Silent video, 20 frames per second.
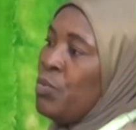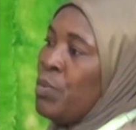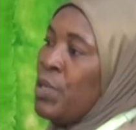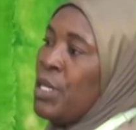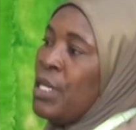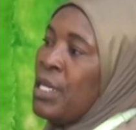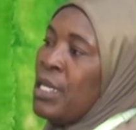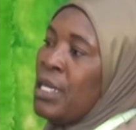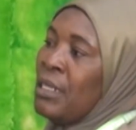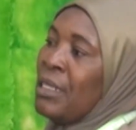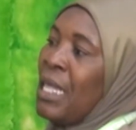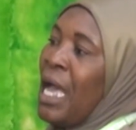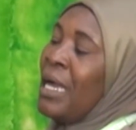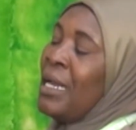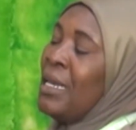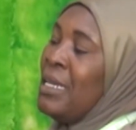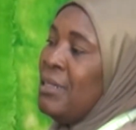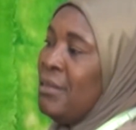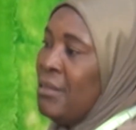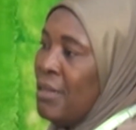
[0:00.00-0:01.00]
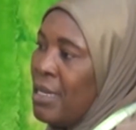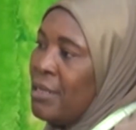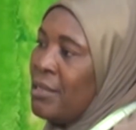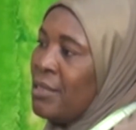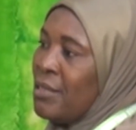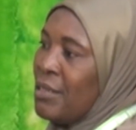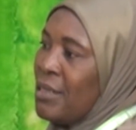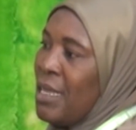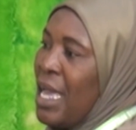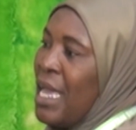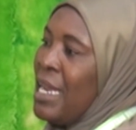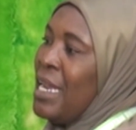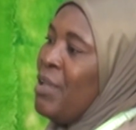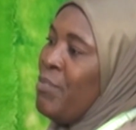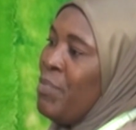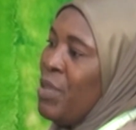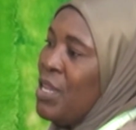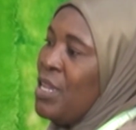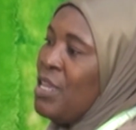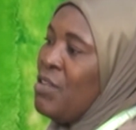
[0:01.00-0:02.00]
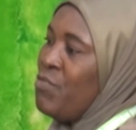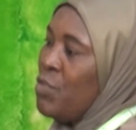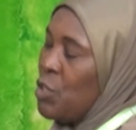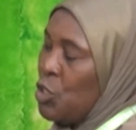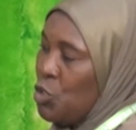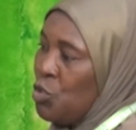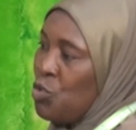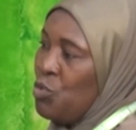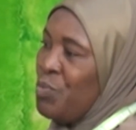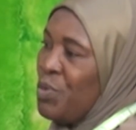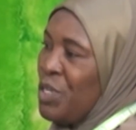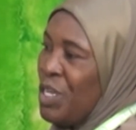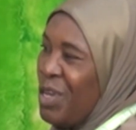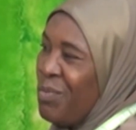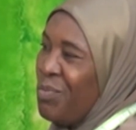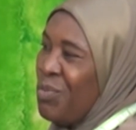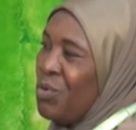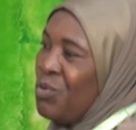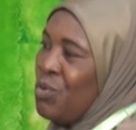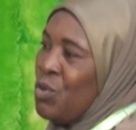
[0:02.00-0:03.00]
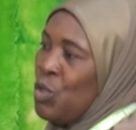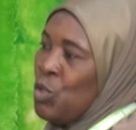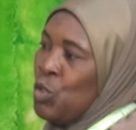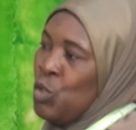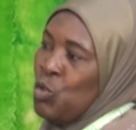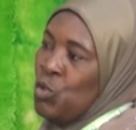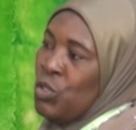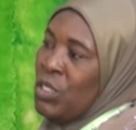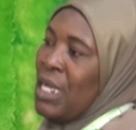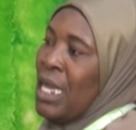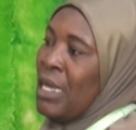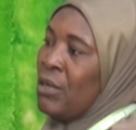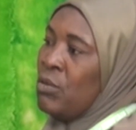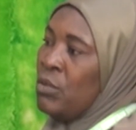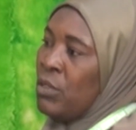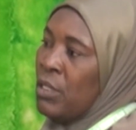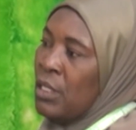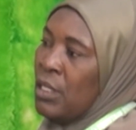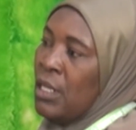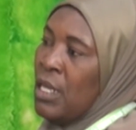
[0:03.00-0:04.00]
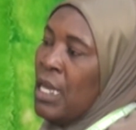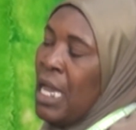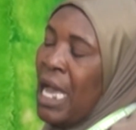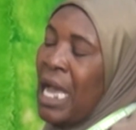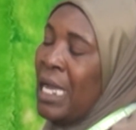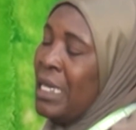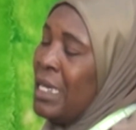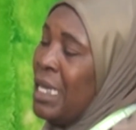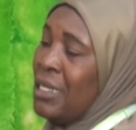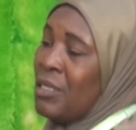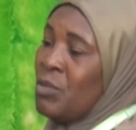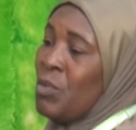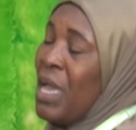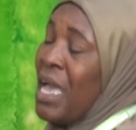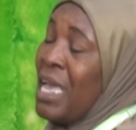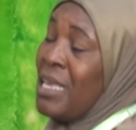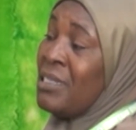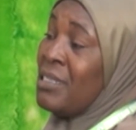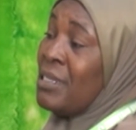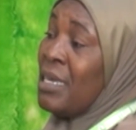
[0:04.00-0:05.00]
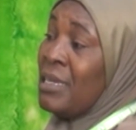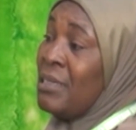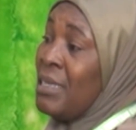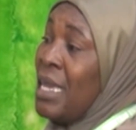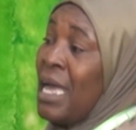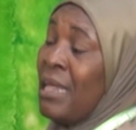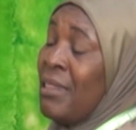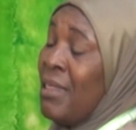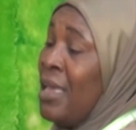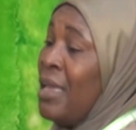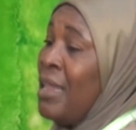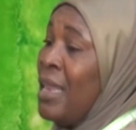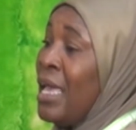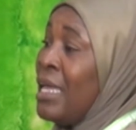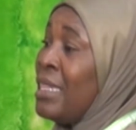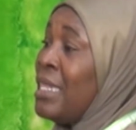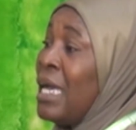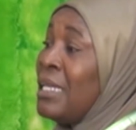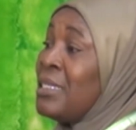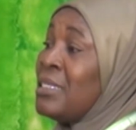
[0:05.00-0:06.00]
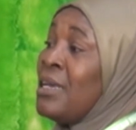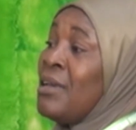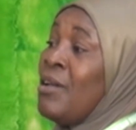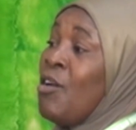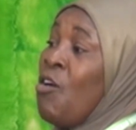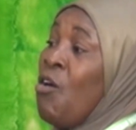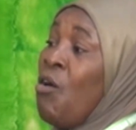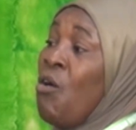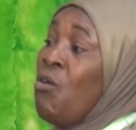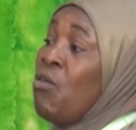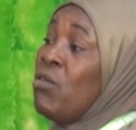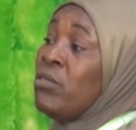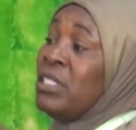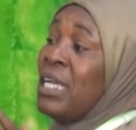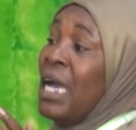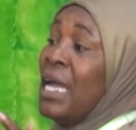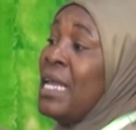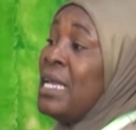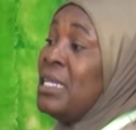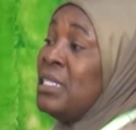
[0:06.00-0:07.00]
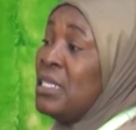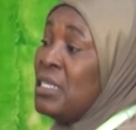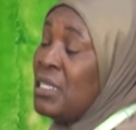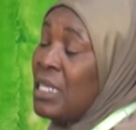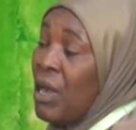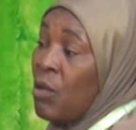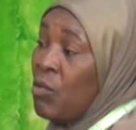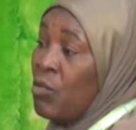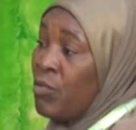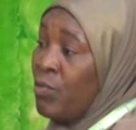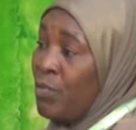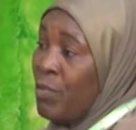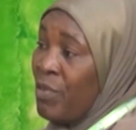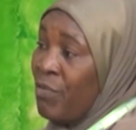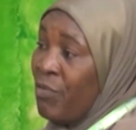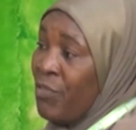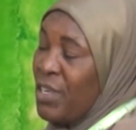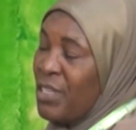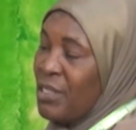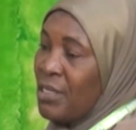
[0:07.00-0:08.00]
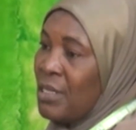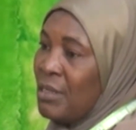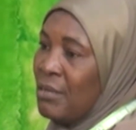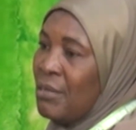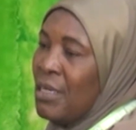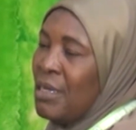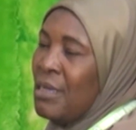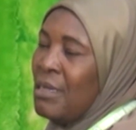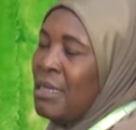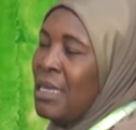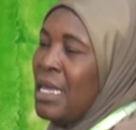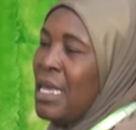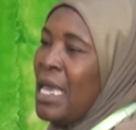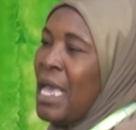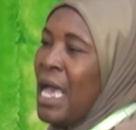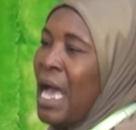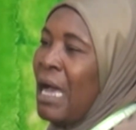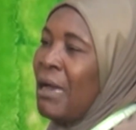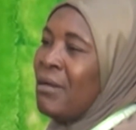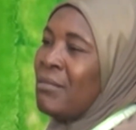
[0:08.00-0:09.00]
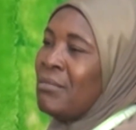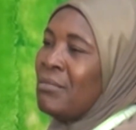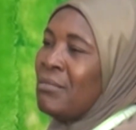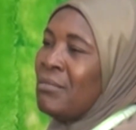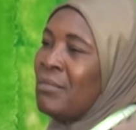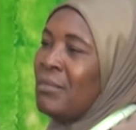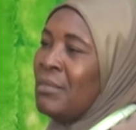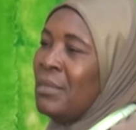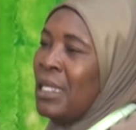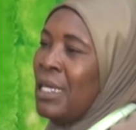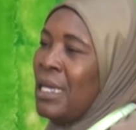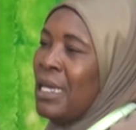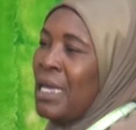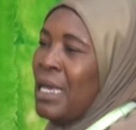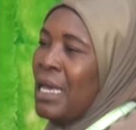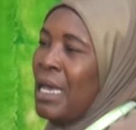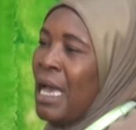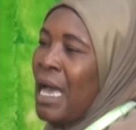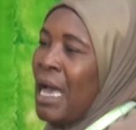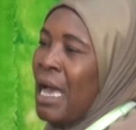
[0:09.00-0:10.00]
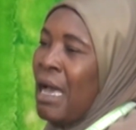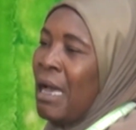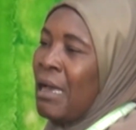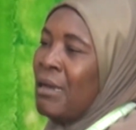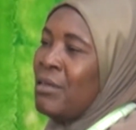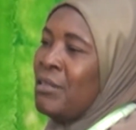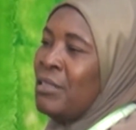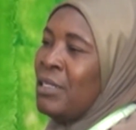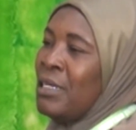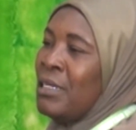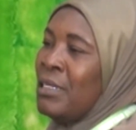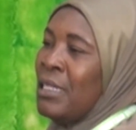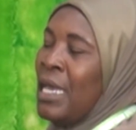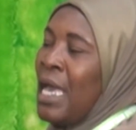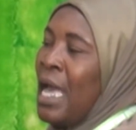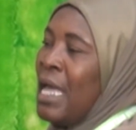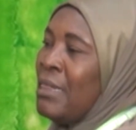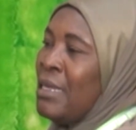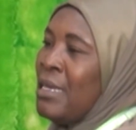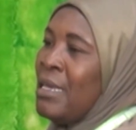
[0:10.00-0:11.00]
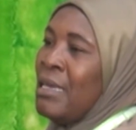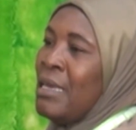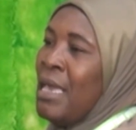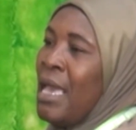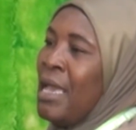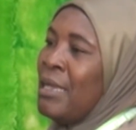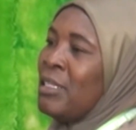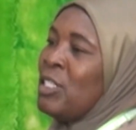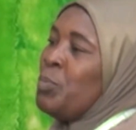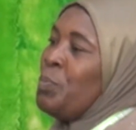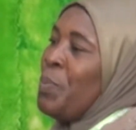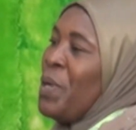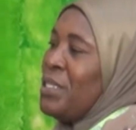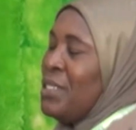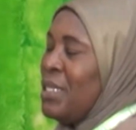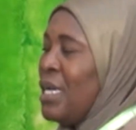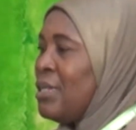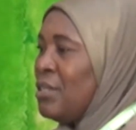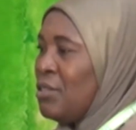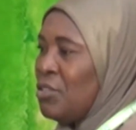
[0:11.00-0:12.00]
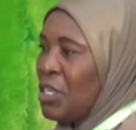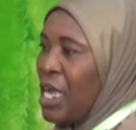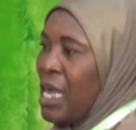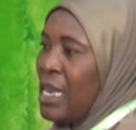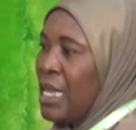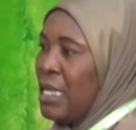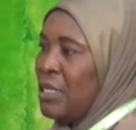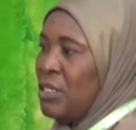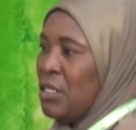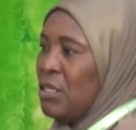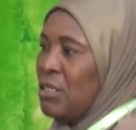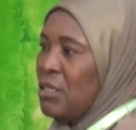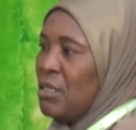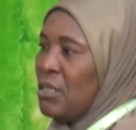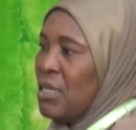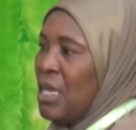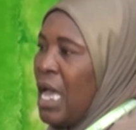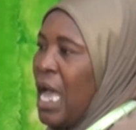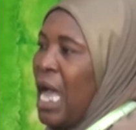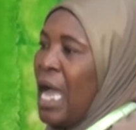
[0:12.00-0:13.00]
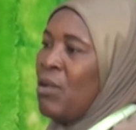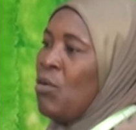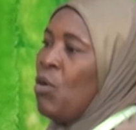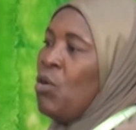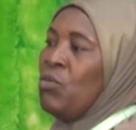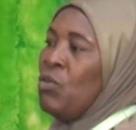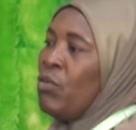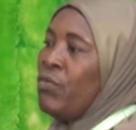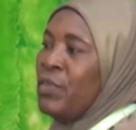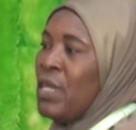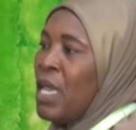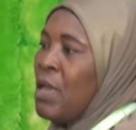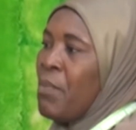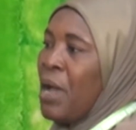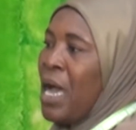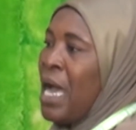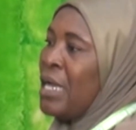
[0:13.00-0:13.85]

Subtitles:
to be tackling this, and I believe we should be able to tackle it. And that's why I said earlier that all challenges that we'll be facing, they are the expected challenges, and all of them